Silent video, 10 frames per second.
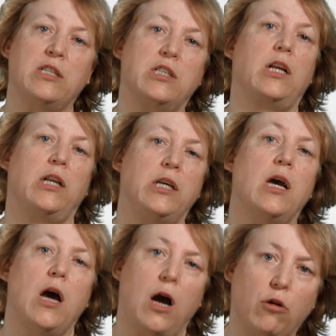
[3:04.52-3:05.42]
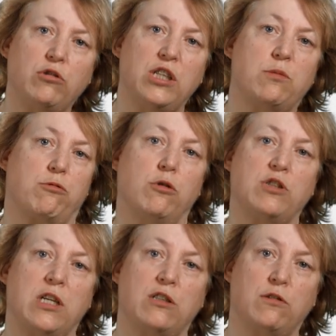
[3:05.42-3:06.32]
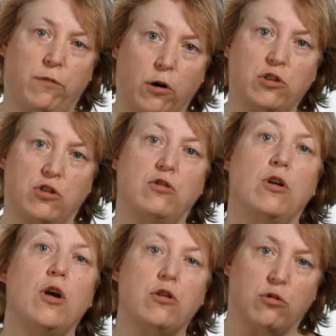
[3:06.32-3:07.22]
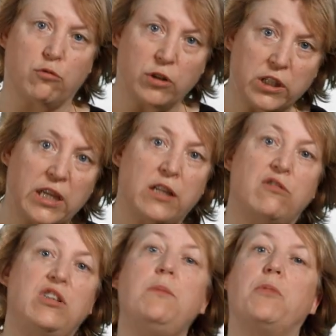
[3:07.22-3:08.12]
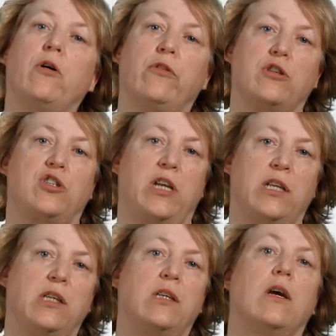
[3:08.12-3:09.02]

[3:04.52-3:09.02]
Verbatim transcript: basically how these processes function to really get a deep understanding